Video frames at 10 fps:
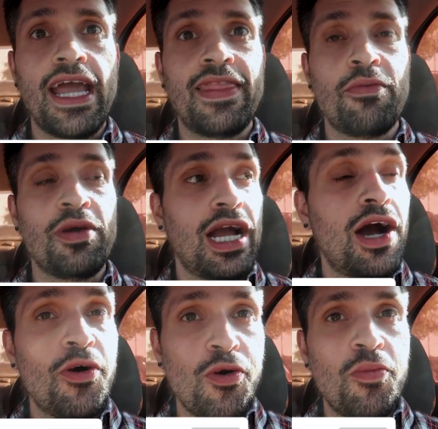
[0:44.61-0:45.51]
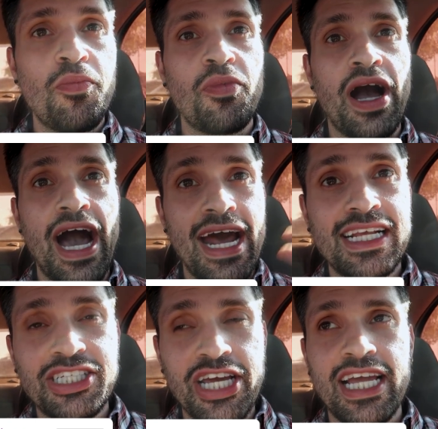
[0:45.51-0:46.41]
and then we got home had
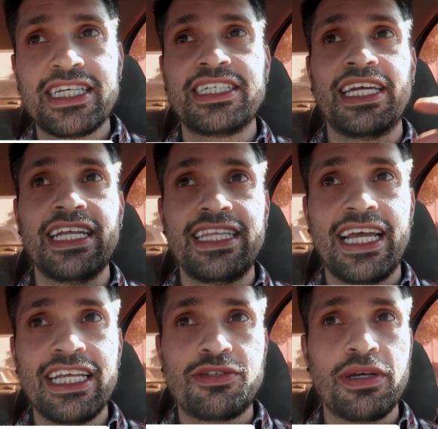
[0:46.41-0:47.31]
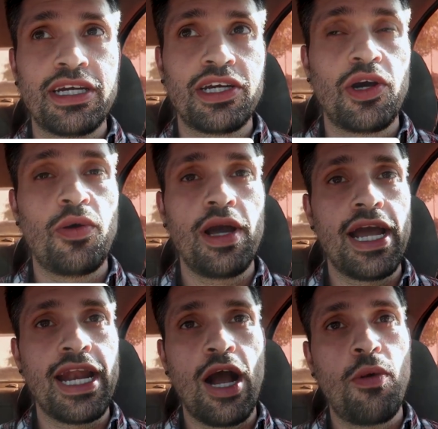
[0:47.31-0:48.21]
to change get the kids ready to go
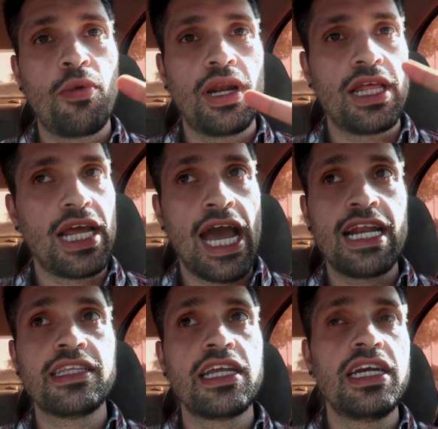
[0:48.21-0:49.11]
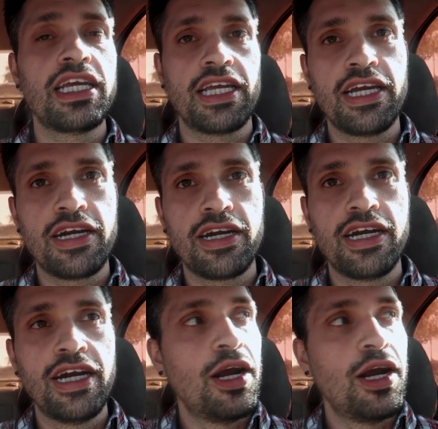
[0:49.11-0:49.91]
and now we're ana's literally here